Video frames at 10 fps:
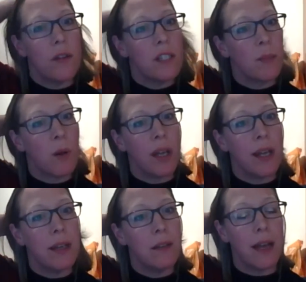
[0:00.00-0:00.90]
can
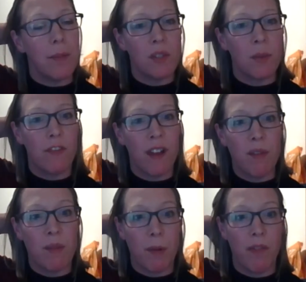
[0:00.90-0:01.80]
spotlight um, some
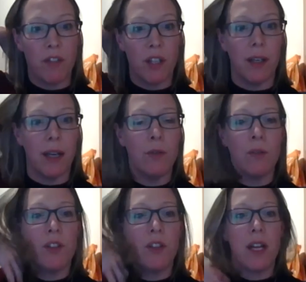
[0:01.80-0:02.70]
famous people have done it, and
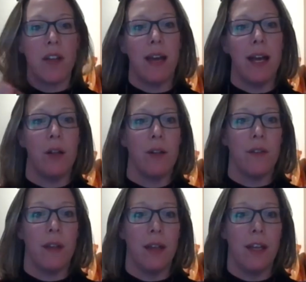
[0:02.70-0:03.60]
also the kind of the health
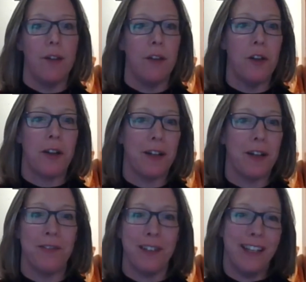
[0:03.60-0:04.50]
you know the kind
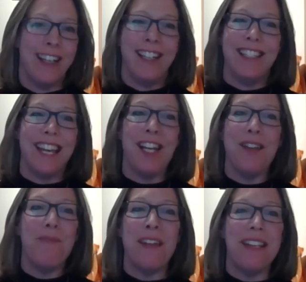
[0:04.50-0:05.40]
of yeah.
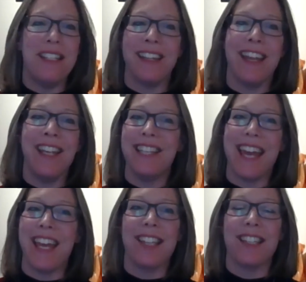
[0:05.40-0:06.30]
daily meat
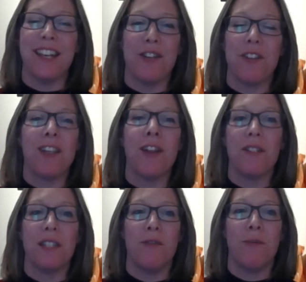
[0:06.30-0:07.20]
intake etc there's
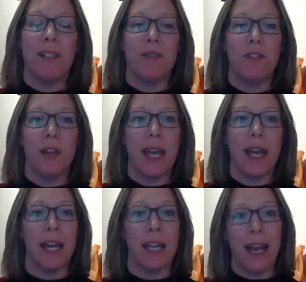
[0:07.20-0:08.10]
lots of different ways of doing it
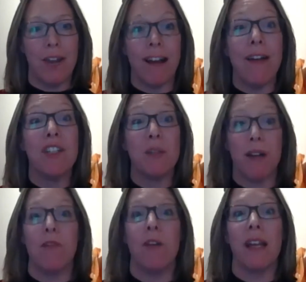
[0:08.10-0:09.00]
in a kind of
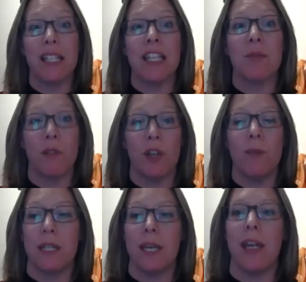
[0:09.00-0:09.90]
roundabout route and i guess that's what you
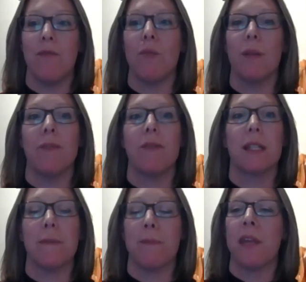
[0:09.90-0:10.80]
were saying robert
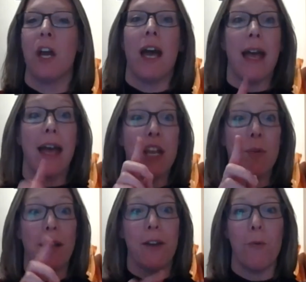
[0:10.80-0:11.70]
wasn't it yeah.
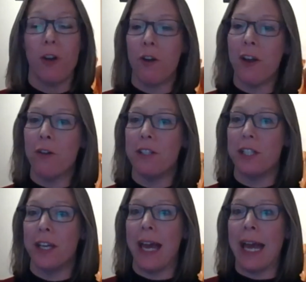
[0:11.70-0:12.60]
anyway we're going on
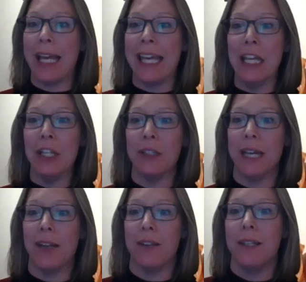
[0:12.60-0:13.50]
to akil
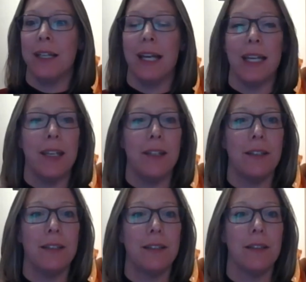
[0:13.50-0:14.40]
now
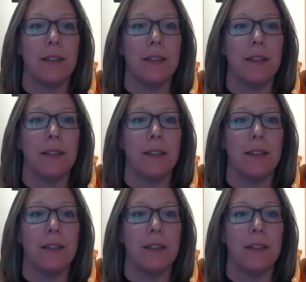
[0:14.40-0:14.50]
akil